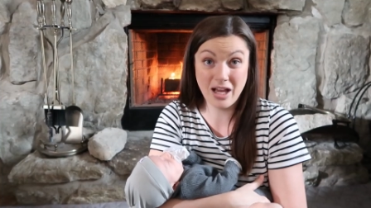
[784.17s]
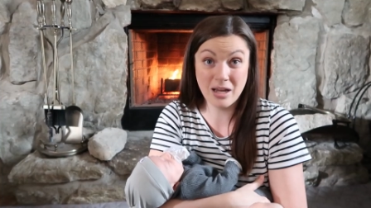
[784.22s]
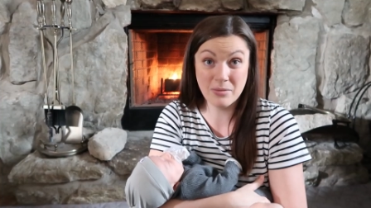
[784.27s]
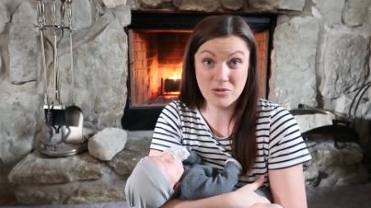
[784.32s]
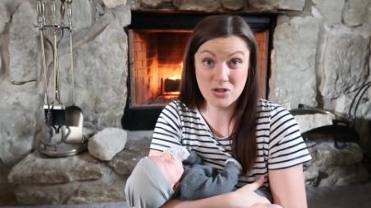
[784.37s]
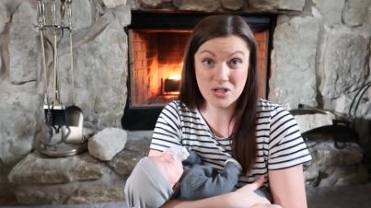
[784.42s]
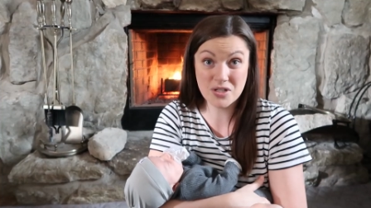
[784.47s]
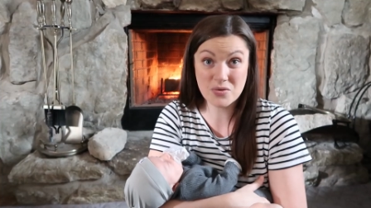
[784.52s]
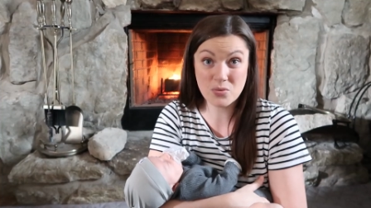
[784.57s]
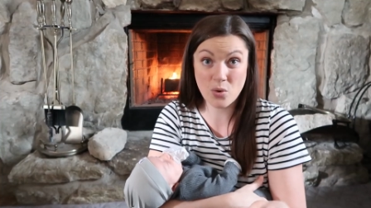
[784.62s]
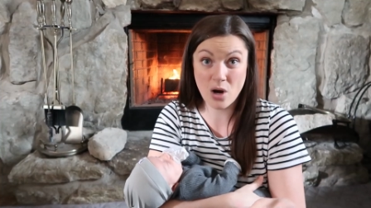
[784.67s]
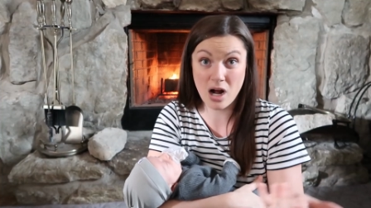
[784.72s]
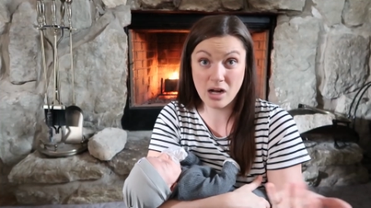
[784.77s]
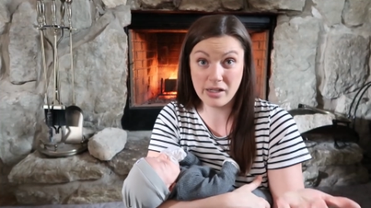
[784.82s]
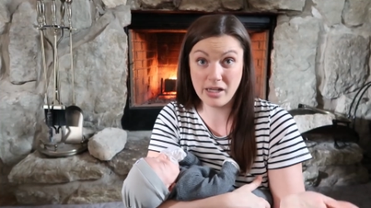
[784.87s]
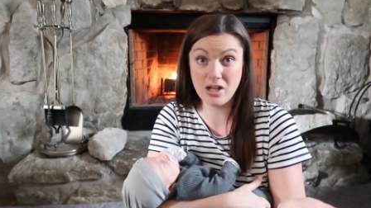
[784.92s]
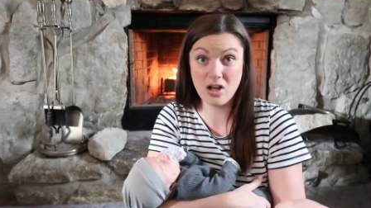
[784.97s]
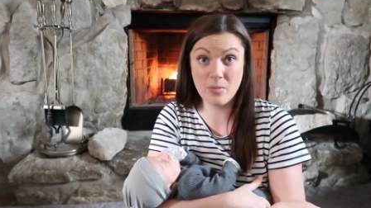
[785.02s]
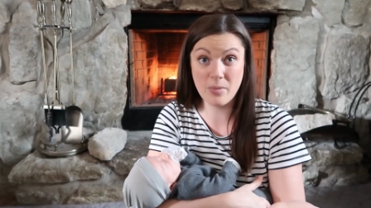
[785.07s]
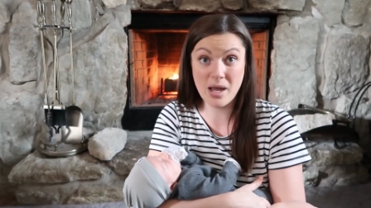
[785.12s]
I'm just
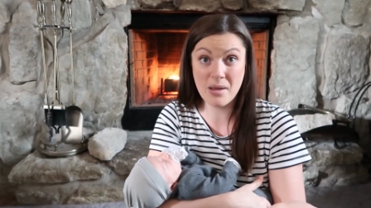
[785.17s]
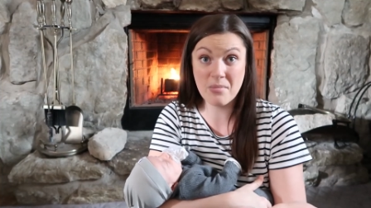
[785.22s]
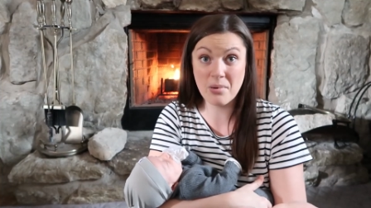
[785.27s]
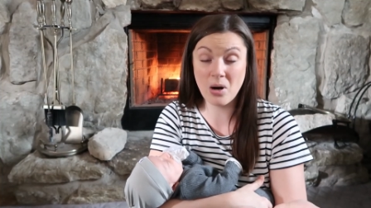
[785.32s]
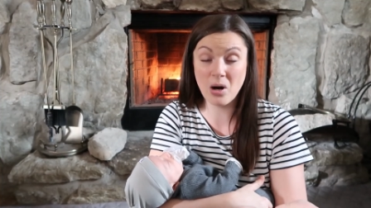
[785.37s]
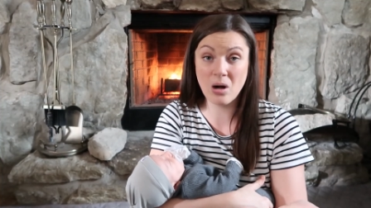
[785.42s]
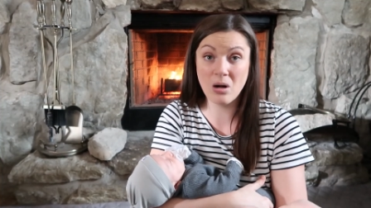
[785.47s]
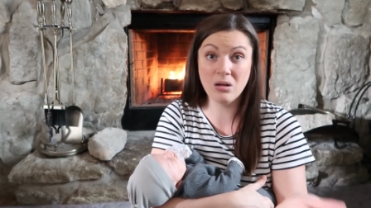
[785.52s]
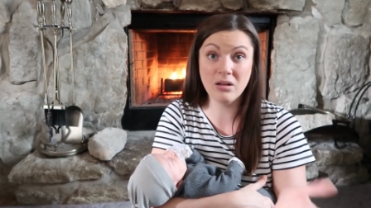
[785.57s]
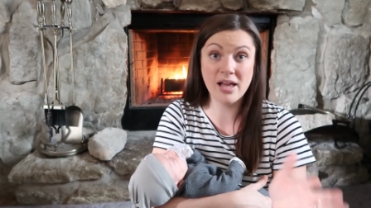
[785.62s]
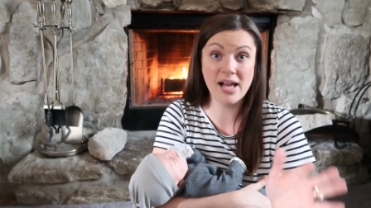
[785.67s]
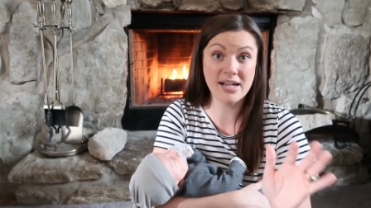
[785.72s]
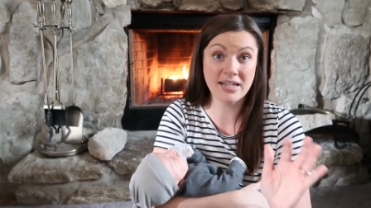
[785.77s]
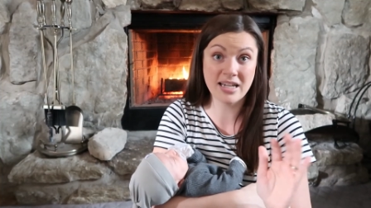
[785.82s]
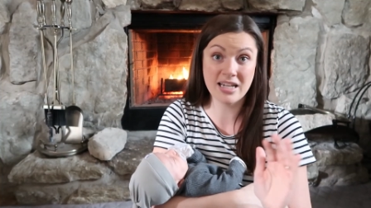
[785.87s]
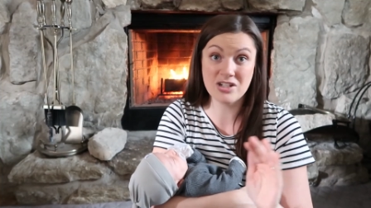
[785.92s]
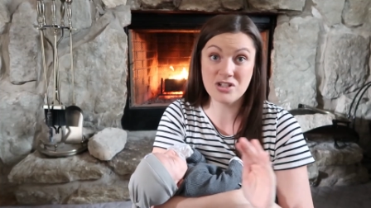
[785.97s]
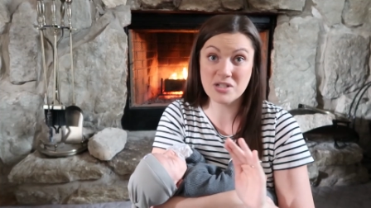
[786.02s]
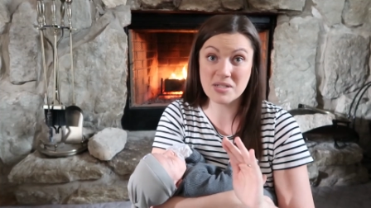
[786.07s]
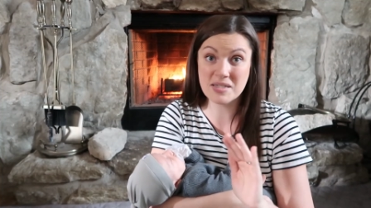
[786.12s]
rocking on my ball and
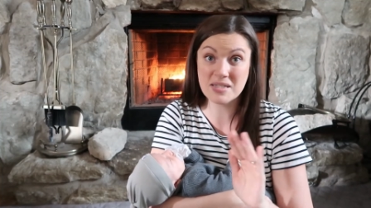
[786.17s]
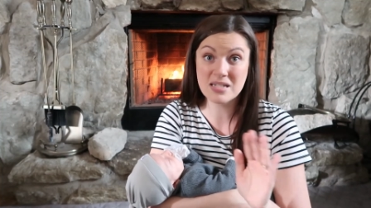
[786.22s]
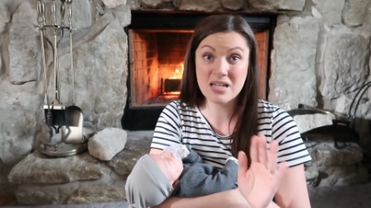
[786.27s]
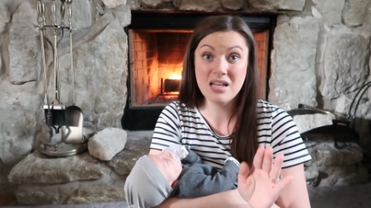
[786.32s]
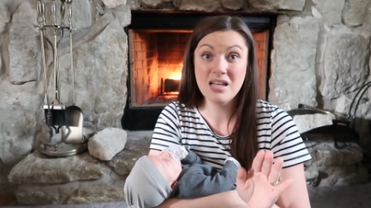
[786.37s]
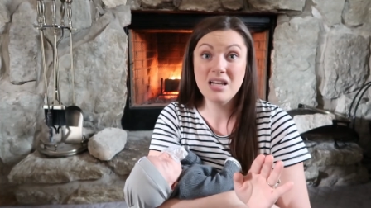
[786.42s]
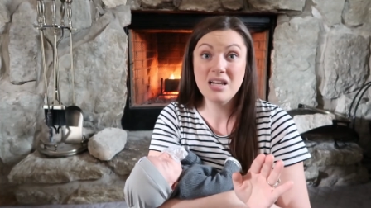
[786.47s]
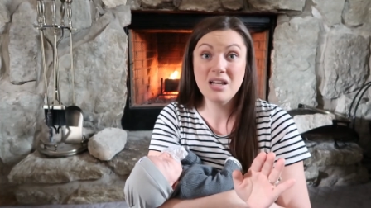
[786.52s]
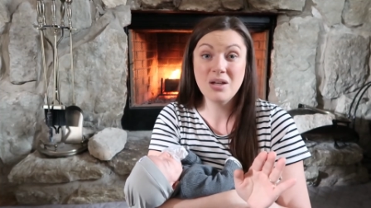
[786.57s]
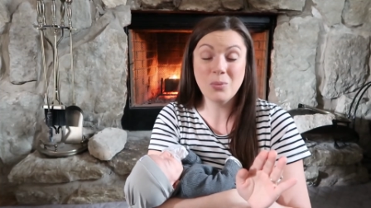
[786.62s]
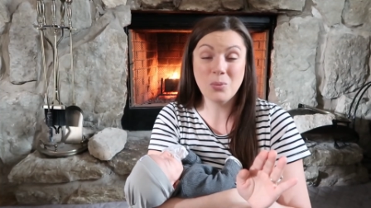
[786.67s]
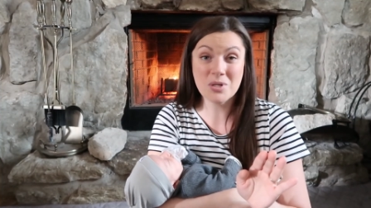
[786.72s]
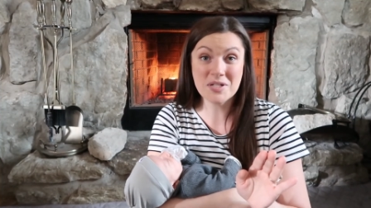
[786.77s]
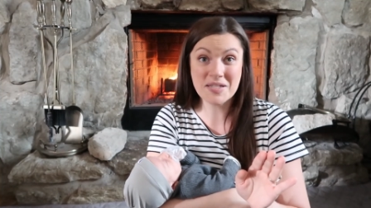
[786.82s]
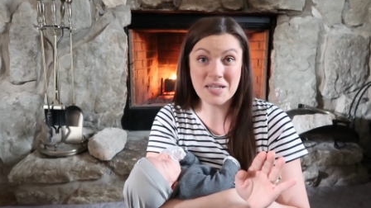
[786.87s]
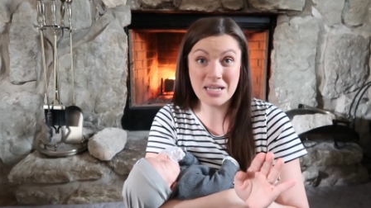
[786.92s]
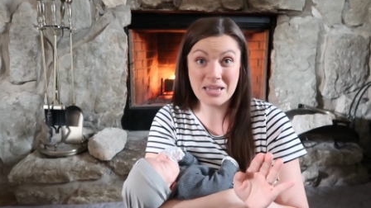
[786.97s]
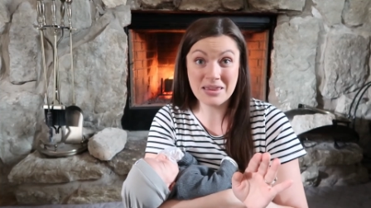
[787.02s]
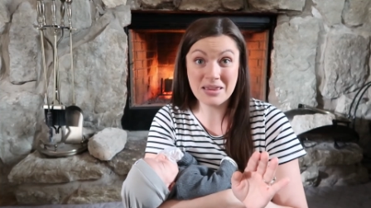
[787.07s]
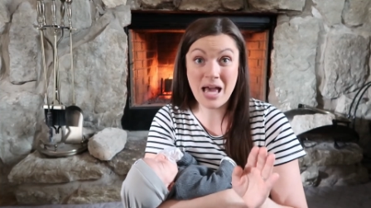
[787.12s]
I just was
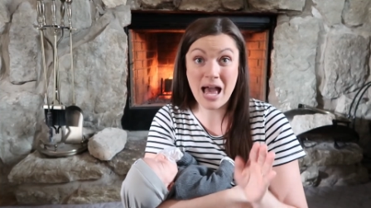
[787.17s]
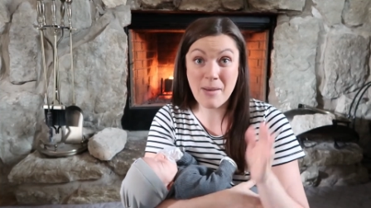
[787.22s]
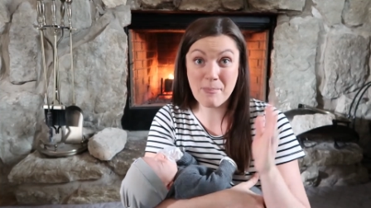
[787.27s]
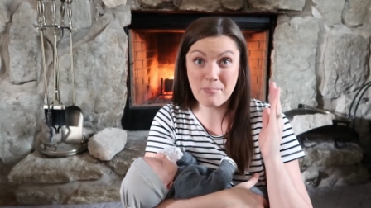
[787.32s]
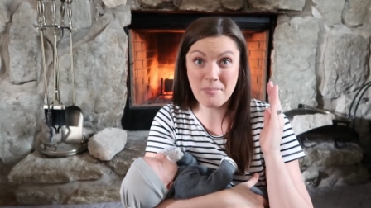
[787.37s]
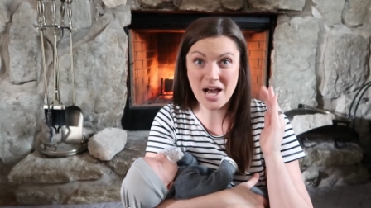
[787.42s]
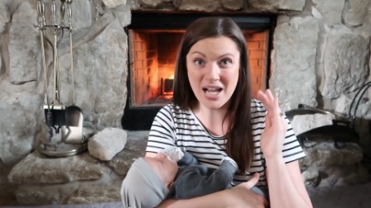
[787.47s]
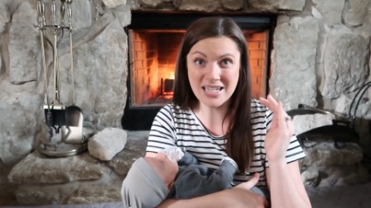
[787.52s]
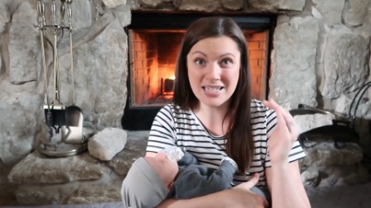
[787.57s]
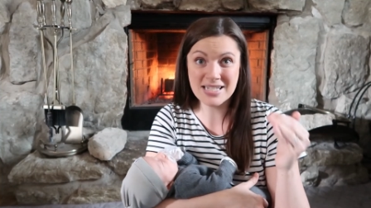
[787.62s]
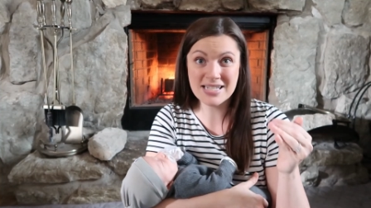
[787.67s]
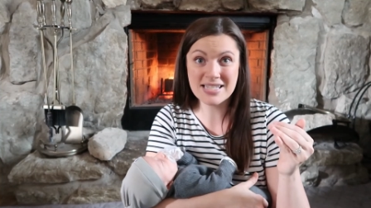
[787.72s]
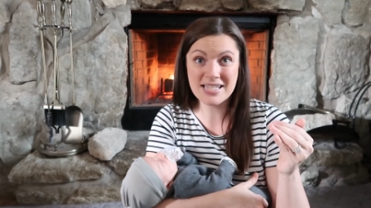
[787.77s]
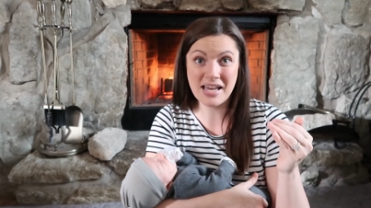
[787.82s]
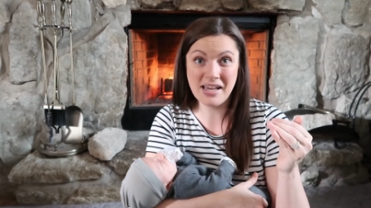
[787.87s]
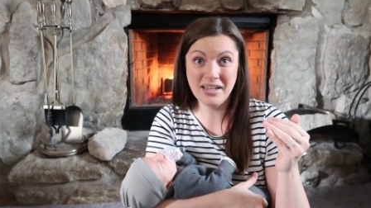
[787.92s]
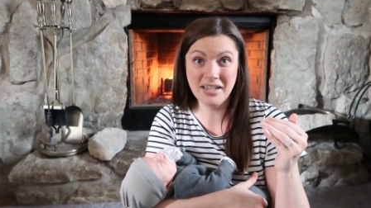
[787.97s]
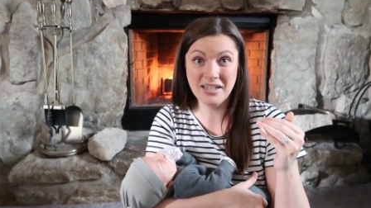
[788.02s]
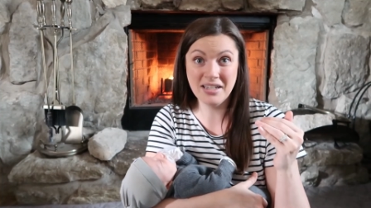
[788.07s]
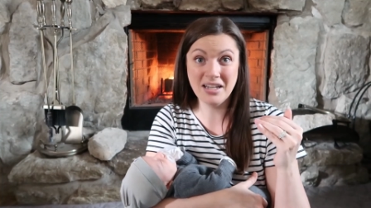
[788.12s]
in that
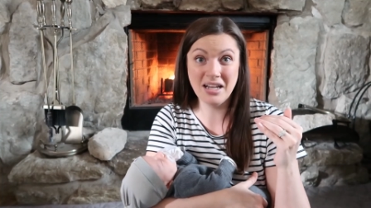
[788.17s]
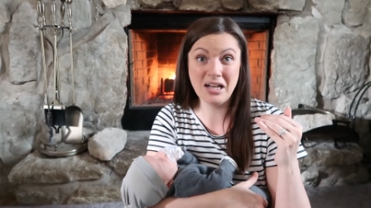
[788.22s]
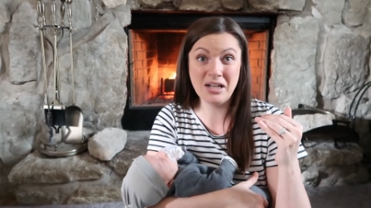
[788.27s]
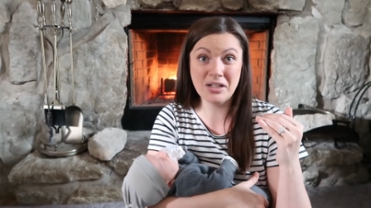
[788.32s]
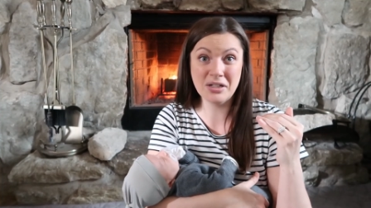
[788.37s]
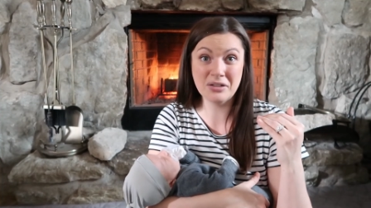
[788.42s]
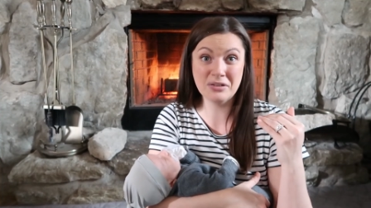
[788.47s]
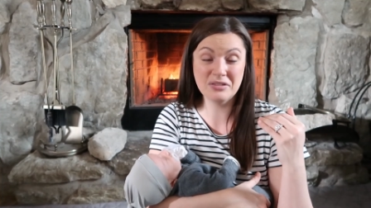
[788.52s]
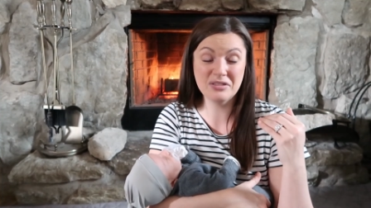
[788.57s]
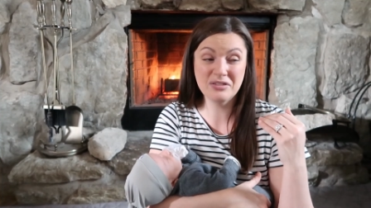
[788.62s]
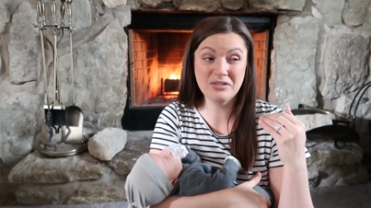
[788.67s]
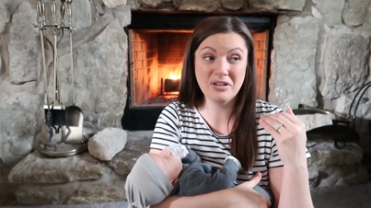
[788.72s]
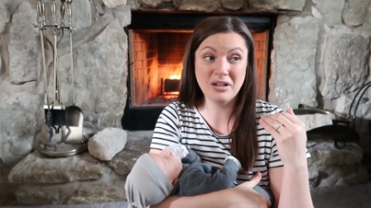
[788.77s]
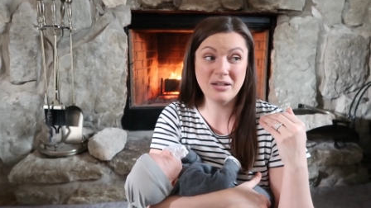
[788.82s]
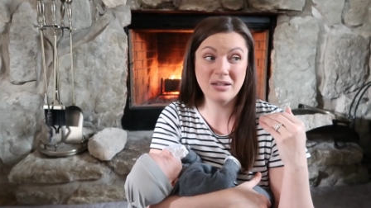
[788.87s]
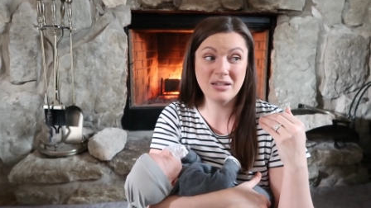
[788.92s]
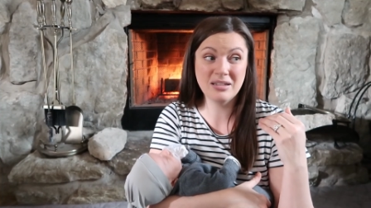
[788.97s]
mindset of